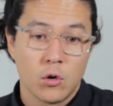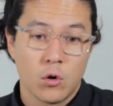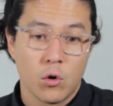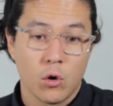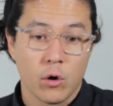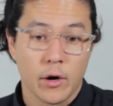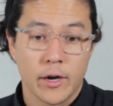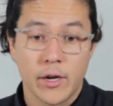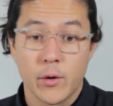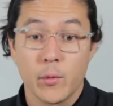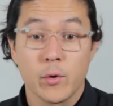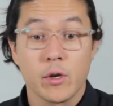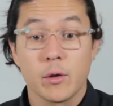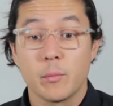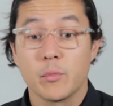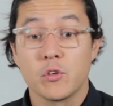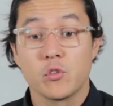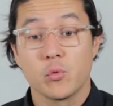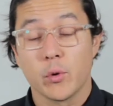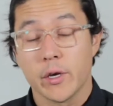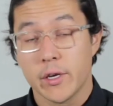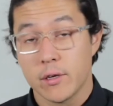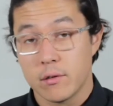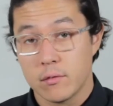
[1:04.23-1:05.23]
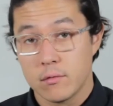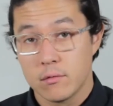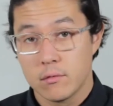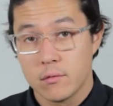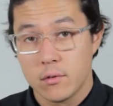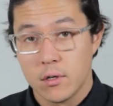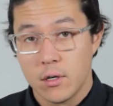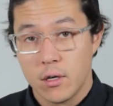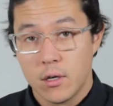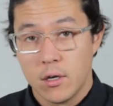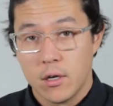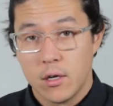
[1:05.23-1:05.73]
or anyone in between.
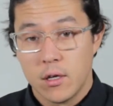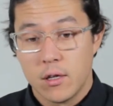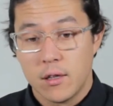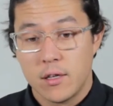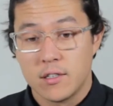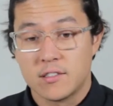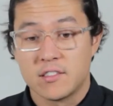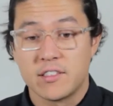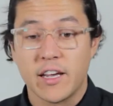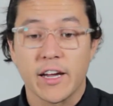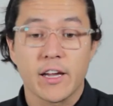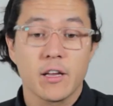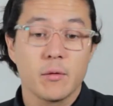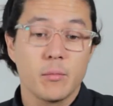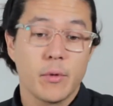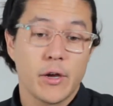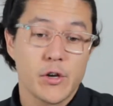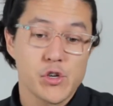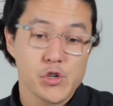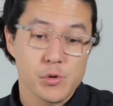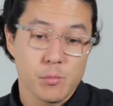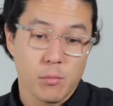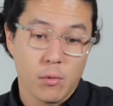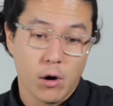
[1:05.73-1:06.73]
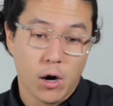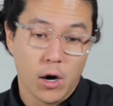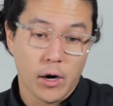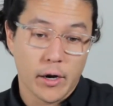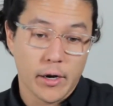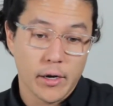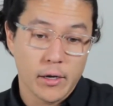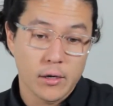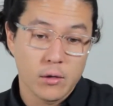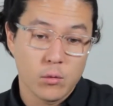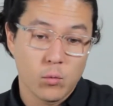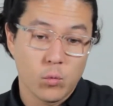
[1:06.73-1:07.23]
The second major
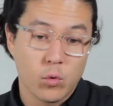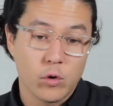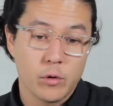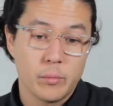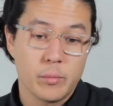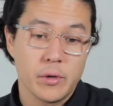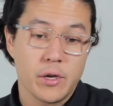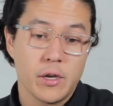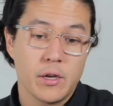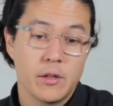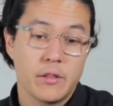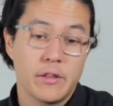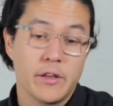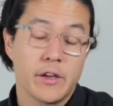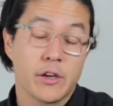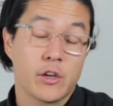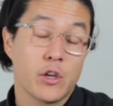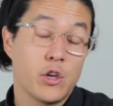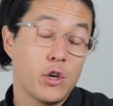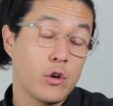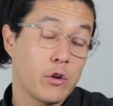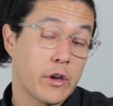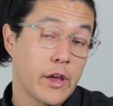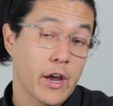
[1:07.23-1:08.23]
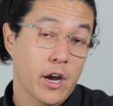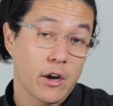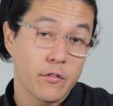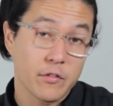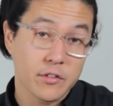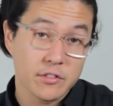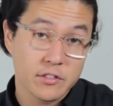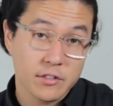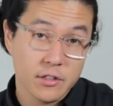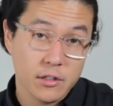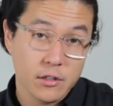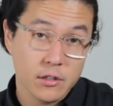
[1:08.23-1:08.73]
market would be the acute care
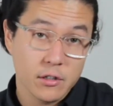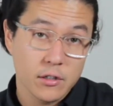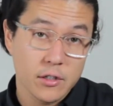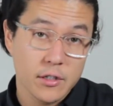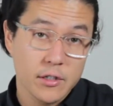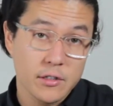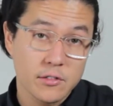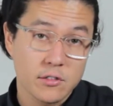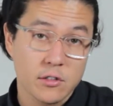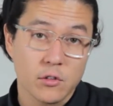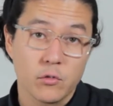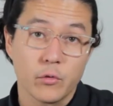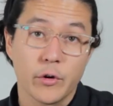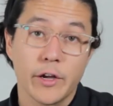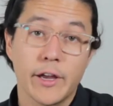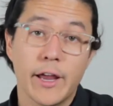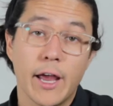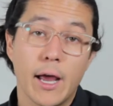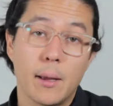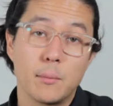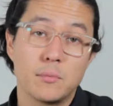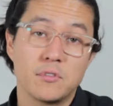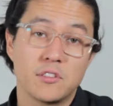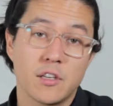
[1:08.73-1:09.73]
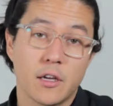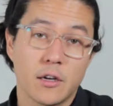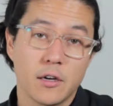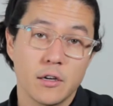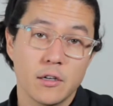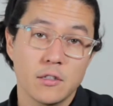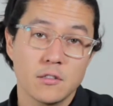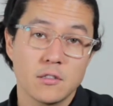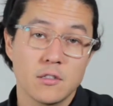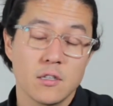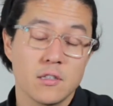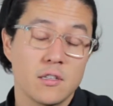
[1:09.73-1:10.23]
facilities and rehab
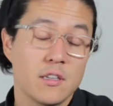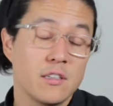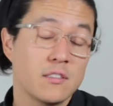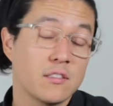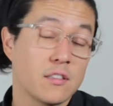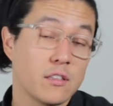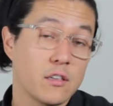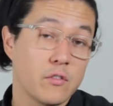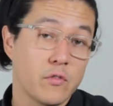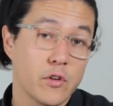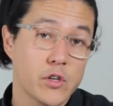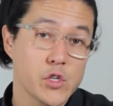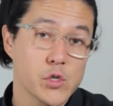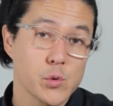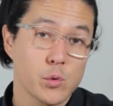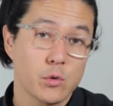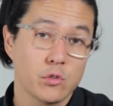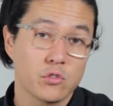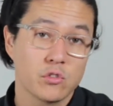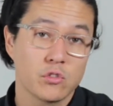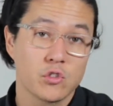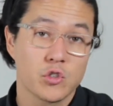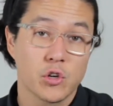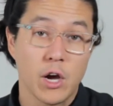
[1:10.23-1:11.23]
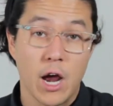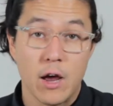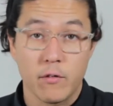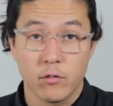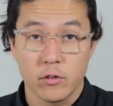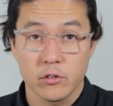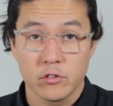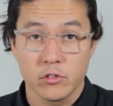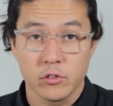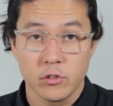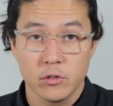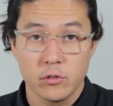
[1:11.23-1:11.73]
centers that these individuals
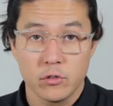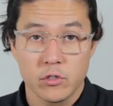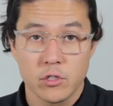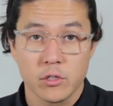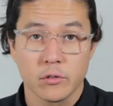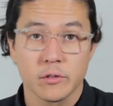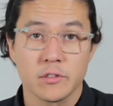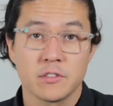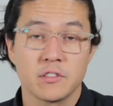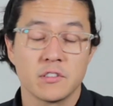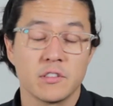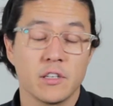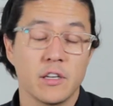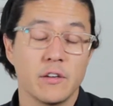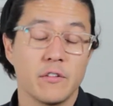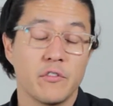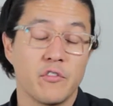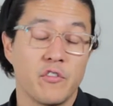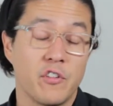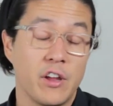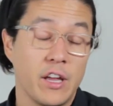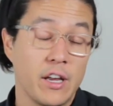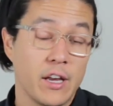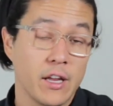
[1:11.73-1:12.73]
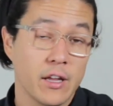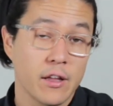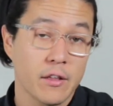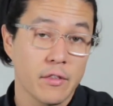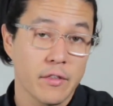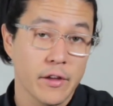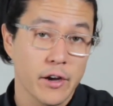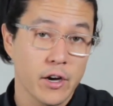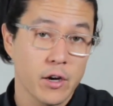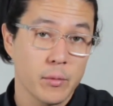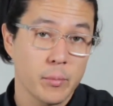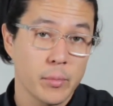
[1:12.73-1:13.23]
travel to receive
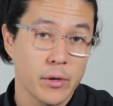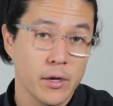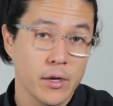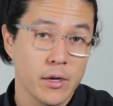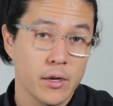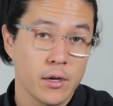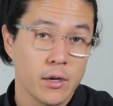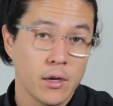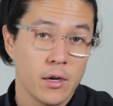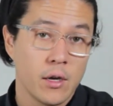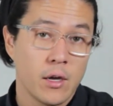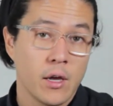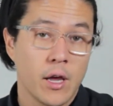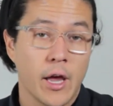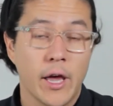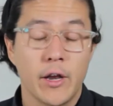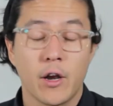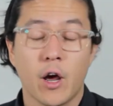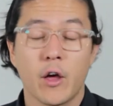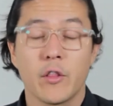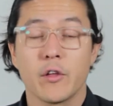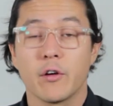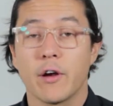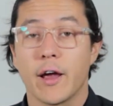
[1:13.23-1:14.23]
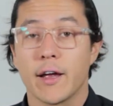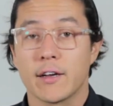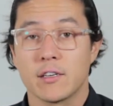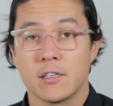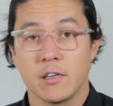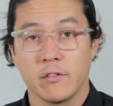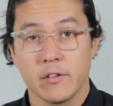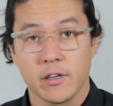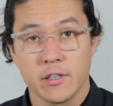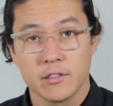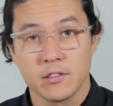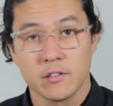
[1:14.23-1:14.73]
feeding therapy and other
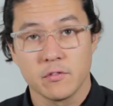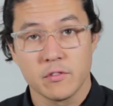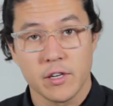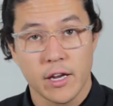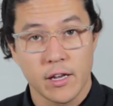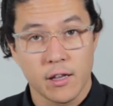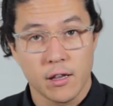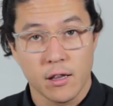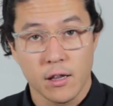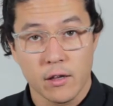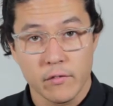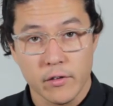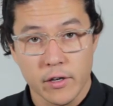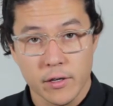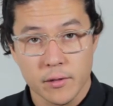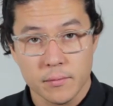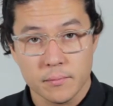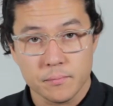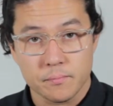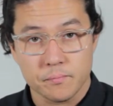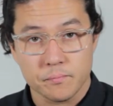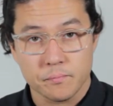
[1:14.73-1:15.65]
activities of daily living.